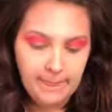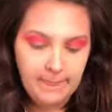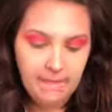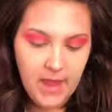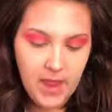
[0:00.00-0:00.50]

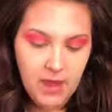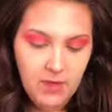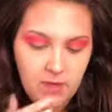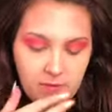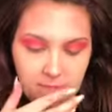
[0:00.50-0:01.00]

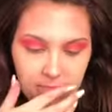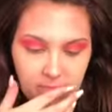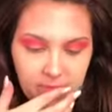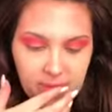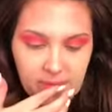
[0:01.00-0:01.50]
Now
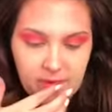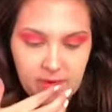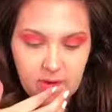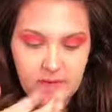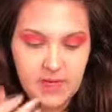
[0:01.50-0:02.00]
we're
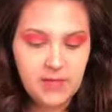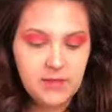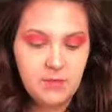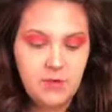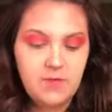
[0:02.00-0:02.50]
going to take
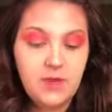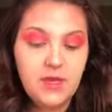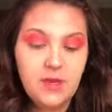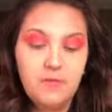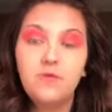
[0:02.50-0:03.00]
the
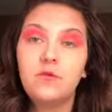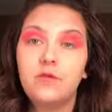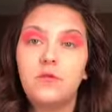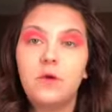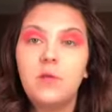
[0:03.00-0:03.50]
Morphe
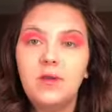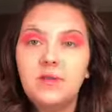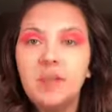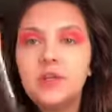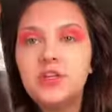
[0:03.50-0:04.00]
M441
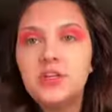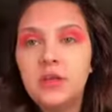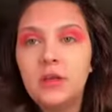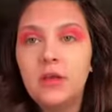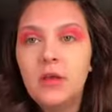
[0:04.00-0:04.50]
brush,
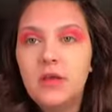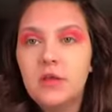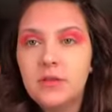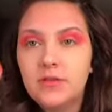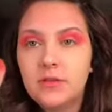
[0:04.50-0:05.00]

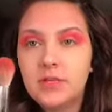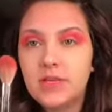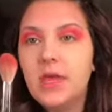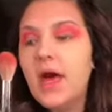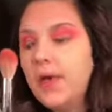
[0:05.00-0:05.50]
looks
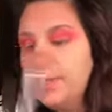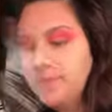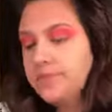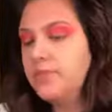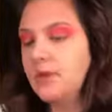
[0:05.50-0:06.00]
like that,
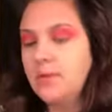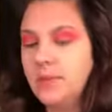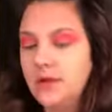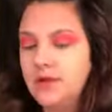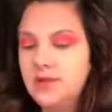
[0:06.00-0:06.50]

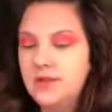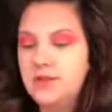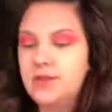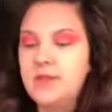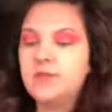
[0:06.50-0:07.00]
compare it to
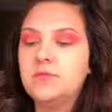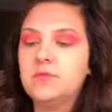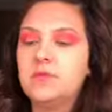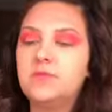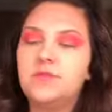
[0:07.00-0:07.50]
this last one
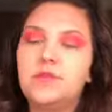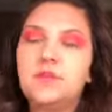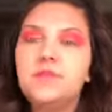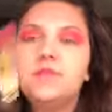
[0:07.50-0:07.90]
that we used.